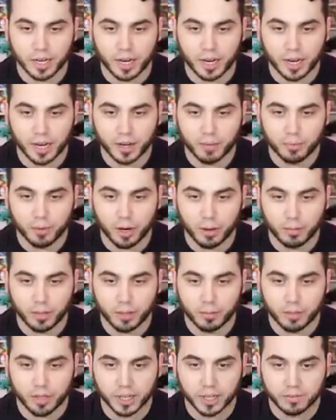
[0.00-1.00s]
I probably
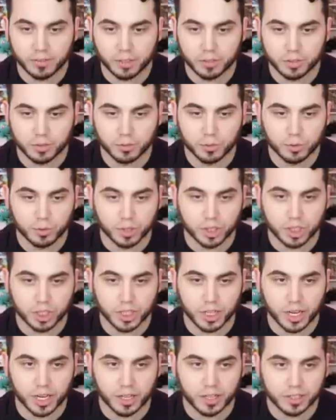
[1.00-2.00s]
am going to have to do some switching.
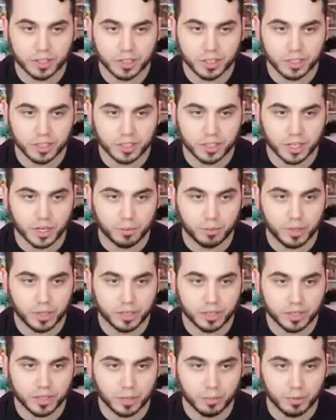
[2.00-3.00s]
Yeah, this thing is kind of beating
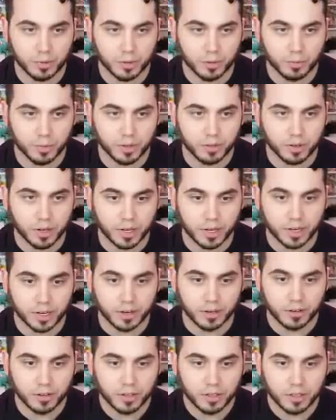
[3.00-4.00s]
us up a little bit right now.